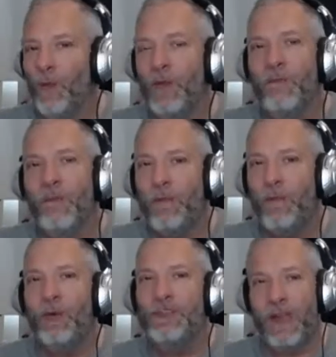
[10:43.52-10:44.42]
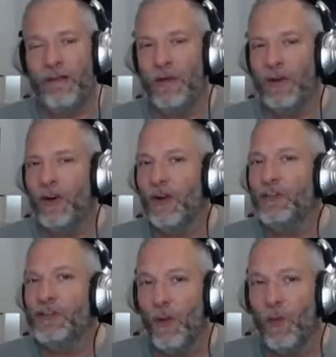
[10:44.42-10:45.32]
my books have been called
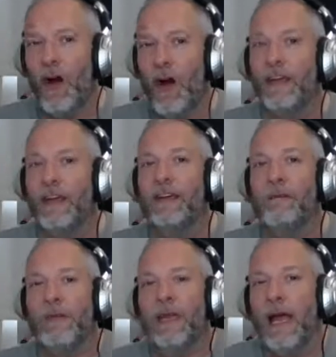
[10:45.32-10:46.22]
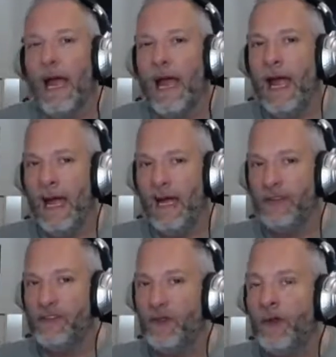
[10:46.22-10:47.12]
Still Walking and
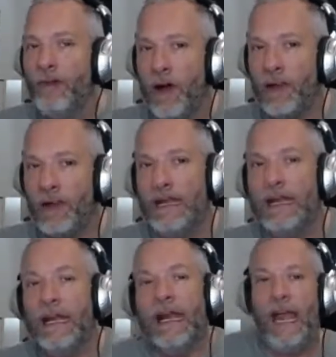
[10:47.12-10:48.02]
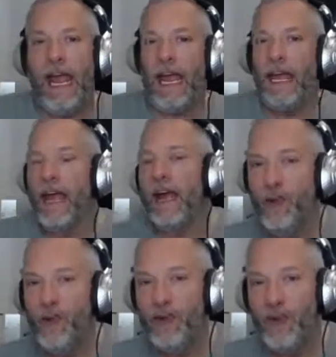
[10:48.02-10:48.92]
Still Falling. And I
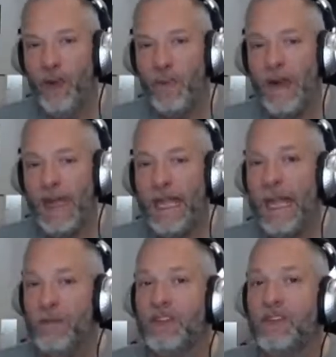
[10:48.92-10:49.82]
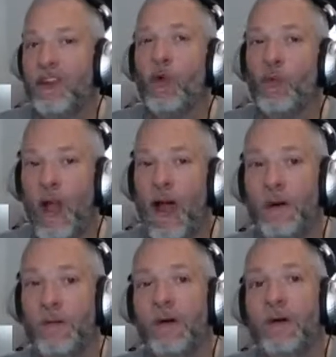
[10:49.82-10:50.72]
own the domain name Still Rob,
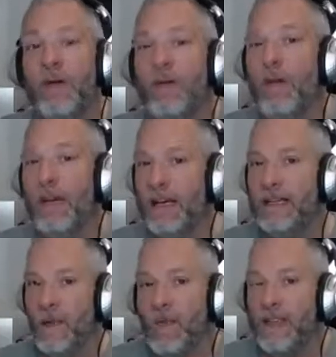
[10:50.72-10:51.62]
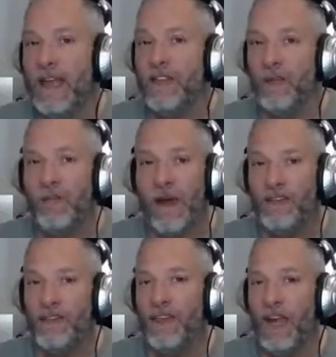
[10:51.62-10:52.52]
because that's a
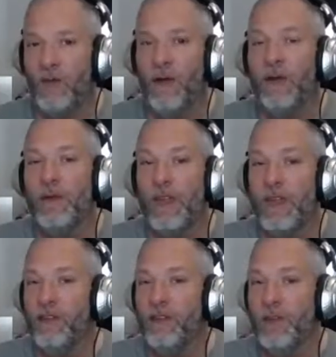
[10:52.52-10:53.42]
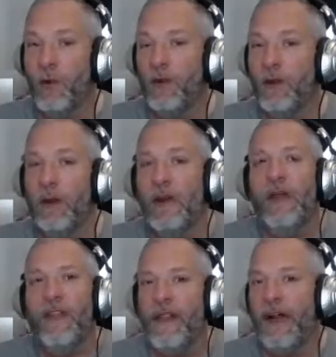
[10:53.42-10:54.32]
message that I really think is important,
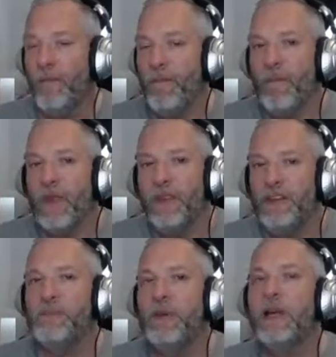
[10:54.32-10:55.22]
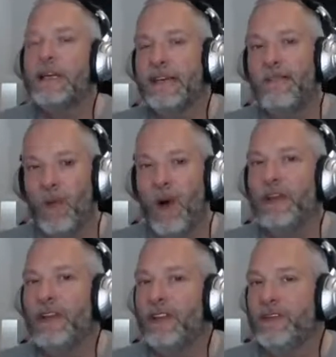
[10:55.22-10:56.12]
that just because I've
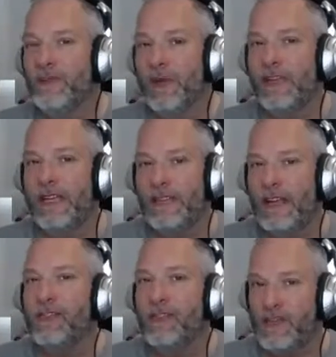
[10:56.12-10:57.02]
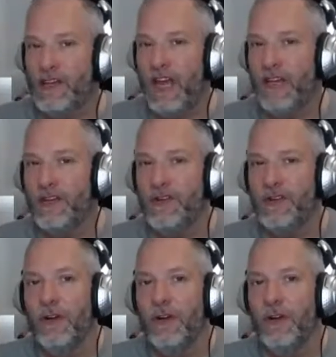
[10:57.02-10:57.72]
acquired a disability doesn't change